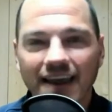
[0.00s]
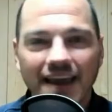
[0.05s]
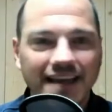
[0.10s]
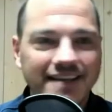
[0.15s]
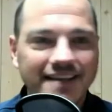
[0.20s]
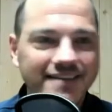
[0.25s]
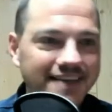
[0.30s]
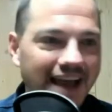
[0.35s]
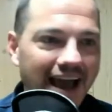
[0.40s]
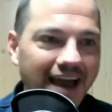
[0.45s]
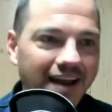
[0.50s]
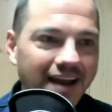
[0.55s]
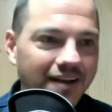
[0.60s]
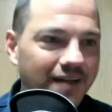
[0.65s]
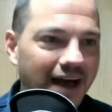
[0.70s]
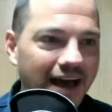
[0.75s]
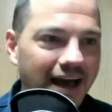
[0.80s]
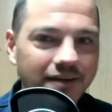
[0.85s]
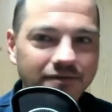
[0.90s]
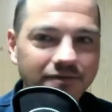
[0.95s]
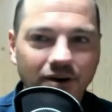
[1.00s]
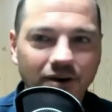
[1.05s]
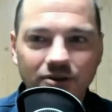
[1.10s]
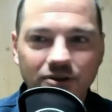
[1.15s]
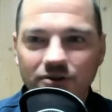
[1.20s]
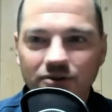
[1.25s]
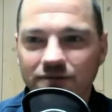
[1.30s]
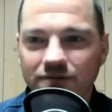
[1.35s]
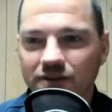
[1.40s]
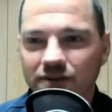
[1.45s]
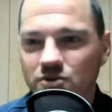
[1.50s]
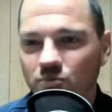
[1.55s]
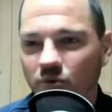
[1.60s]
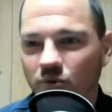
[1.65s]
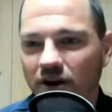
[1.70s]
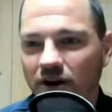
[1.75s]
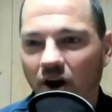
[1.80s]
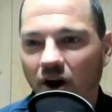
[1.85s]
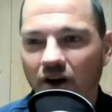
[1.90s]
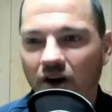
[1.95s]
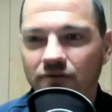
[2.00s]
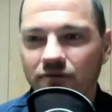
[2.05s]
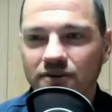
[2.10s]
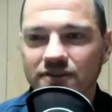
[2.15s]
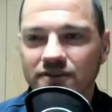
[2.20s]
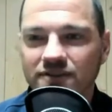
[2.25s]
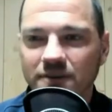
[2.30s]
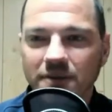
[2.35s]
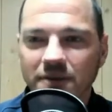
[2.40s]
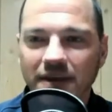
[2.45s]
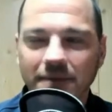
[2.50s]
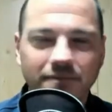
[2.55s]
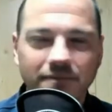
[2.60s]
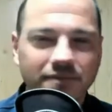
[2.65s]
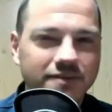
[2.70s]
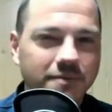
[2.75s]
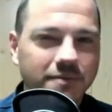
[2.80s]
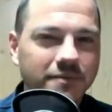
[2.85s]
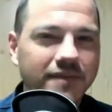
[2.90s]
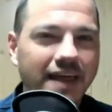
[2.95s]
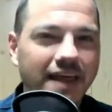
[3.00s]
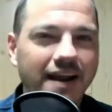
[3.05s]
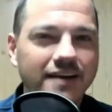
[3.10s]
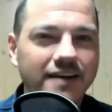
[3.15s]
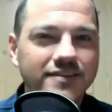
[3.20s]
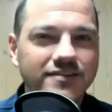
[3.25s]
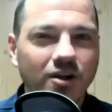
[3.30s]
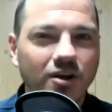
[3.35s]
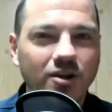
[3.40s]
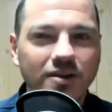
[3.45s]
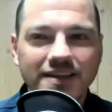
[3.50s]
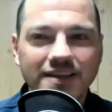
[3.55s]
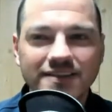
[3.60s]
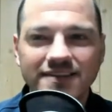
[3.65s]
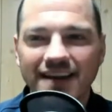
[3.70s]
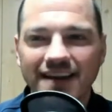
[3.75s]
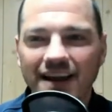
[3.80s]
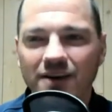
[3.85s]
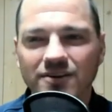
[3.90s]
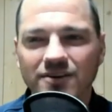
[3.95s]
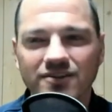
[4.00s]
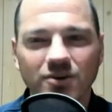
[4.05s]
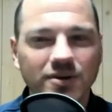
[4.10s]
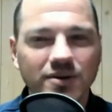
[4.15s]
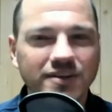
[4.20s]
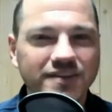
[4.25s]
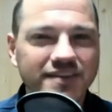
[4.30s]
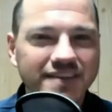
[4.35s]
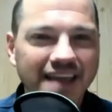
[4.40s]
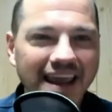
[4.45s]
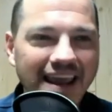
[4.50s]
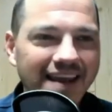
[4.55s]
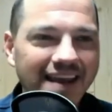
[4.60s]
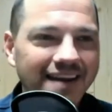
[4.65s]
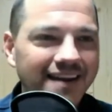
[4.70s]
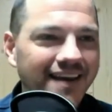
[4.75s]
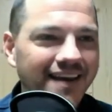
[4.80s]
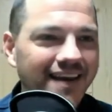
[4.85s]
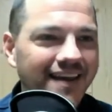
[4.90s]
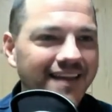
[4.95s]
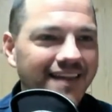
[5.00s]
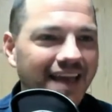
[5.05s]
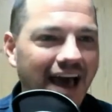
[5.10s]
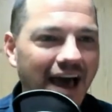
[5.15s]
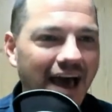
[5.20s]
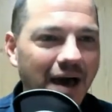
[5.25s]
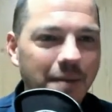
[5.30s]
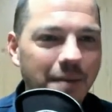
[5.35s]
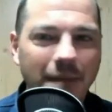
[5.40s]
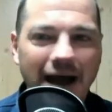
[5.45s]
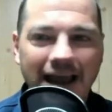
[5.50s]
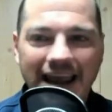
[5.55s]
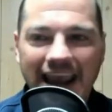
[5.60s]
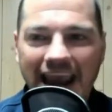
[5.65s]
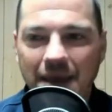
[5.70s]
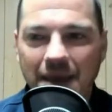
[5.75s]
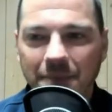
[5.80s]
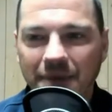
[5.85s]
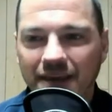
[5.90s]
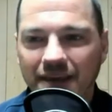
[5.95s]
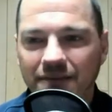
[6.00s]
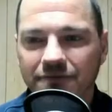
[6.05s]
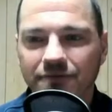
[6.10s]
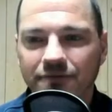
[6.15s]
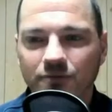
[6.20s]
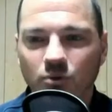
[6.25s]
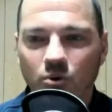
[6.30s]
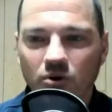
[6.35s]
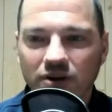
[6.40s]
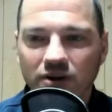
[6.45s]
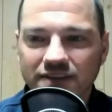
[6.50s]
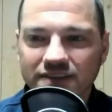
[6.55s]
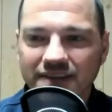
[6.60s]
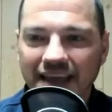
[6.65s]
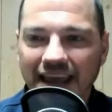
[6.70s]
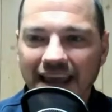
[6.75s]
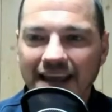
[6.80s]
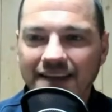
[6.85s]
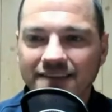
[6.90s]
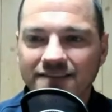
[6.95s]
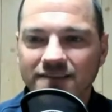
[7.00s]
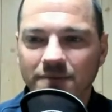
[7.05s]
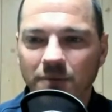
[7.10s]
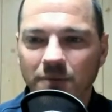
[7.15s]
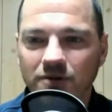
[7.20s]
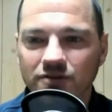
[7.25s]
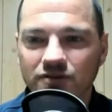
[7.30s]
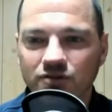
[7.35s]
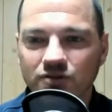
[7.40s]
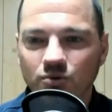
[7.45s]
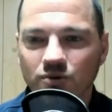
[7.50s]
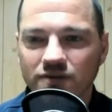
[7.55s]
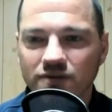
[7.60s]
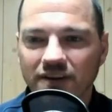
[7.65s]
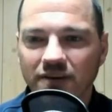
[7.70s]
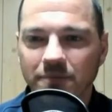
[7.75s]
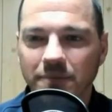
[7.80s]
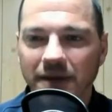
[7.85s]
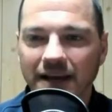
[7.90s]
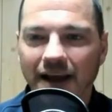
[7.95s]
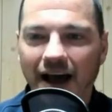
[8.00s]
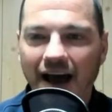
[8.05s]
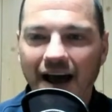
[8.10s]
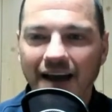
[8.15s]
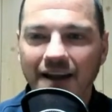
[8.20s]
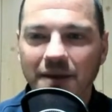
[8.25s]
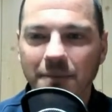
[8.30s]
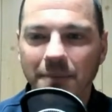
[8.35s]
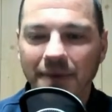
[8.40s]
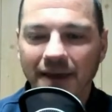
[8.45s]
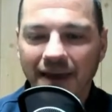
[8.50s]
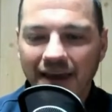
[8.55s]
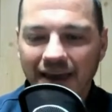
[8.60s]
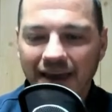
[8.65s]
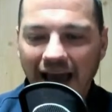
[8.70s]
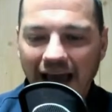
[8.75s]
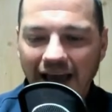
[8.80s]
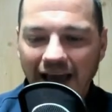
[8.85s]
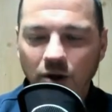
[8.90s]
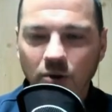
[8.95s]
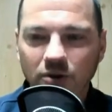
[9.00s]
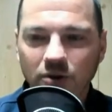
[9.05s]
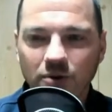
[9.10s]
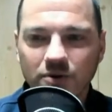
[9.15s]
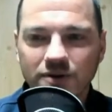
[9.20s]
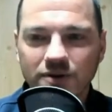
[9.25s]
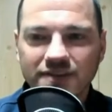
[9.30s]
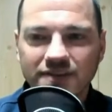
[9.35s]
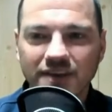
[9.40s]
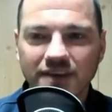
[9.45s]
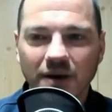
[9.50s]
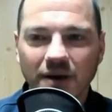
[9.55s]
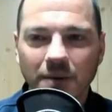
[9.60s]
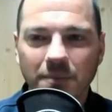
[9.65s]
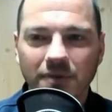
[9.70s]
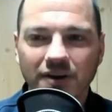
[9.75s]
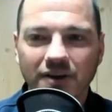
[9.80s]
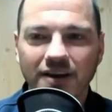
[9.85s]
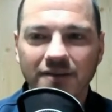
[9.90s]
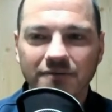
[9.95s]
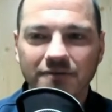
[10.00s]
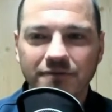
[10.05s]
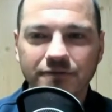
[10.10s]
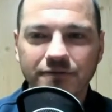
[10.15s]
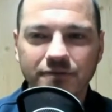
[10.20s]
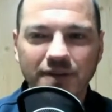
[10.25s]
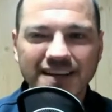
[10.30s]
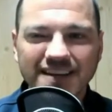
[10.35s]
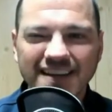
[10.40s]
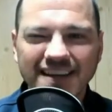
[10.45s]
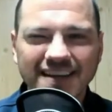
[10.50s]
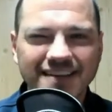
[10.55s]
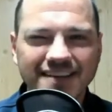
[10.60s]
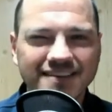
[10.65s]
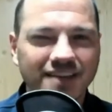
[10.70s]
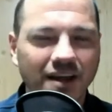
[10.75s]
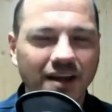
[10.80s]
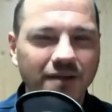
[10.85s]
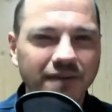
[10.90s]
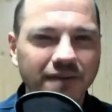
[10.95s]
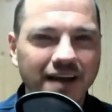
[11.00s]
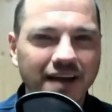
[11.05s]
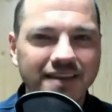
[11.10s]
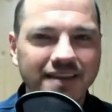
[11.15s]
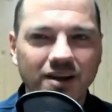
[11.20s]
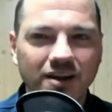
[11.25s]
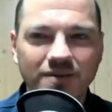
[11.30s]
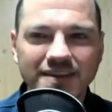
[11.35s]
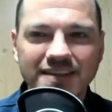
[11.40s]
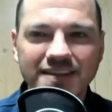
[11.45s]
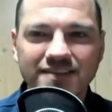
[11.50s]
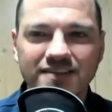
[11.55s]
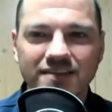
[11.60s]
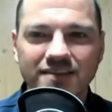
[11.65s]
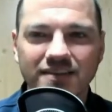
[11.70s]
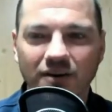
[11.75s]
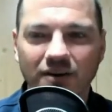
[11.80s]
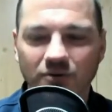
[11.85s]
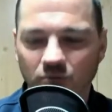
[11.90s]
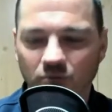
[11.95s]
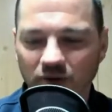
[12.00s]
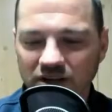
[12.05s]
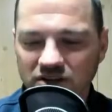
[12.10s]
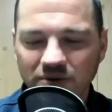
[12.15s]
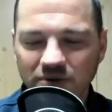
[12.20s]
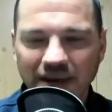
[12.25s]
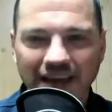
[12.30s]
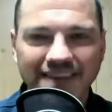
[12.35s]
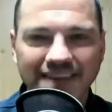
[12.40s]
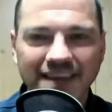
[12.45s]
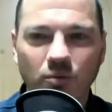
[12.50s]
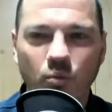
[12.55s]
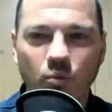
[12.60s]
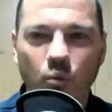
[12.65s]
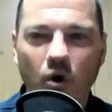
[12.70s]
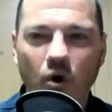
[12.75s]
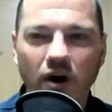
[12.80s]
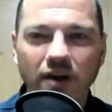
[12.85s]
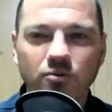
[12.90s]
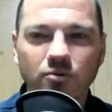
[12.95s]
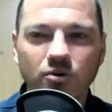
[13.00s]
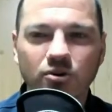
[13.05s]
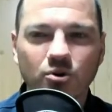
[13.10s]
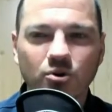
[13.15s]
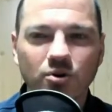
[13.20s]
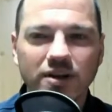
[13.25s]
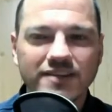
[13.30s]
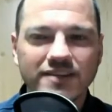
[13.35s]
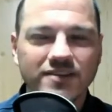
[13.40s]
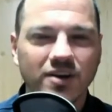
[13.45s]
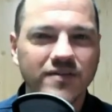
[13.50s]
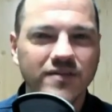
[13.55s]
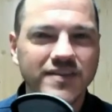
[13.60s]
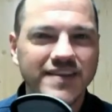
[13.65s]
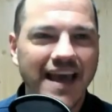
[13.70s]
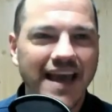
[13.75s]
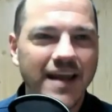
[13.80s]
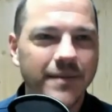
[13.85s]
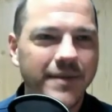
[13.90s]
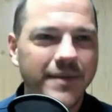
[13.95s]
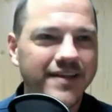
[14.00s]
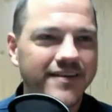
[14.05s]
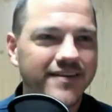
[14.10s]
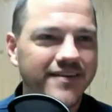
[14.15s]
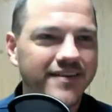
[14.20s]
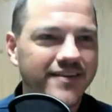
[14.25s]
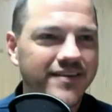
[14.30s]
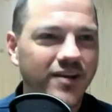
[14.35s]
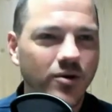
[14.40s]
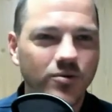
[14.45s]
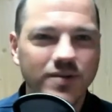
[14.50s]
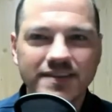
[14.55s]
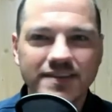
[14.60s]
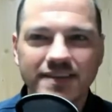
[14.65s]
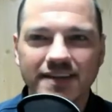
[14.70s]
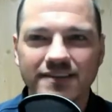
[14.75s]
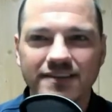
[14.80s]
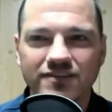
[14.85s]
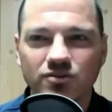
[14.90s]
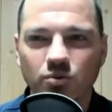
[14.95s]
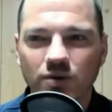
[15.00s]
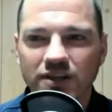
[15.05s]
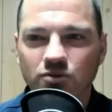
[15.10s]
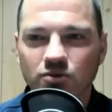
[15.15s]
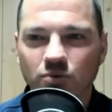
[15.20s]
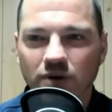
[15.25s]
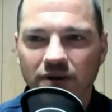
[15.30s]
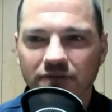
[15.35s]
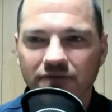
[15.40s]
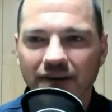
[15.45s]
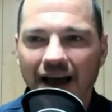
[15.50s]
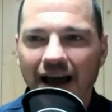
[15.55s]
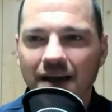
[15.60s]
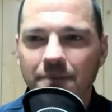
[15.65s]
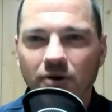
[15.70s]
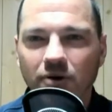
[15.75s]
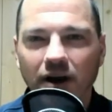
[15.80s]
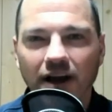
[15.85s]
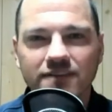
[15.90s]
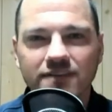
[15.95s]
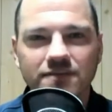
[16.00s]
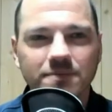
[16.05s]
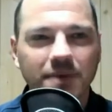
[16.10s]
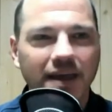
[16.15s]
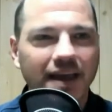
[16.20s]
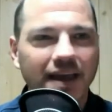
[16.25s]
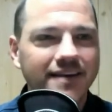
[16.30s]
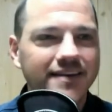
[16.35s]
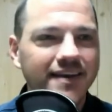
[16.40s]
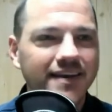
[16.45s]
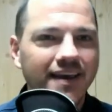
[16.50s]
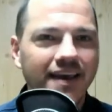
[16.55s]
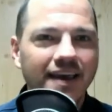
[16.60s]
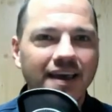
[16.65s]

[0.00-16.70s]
He's got a lot of other Division I offers. Some that I saw listed: Arizona State, Miami, Florida State, some other schools that have been on him. I know there was some conflicting stuff out there. At least originally, I think one recruiting service had him listed as a 2025 prospect.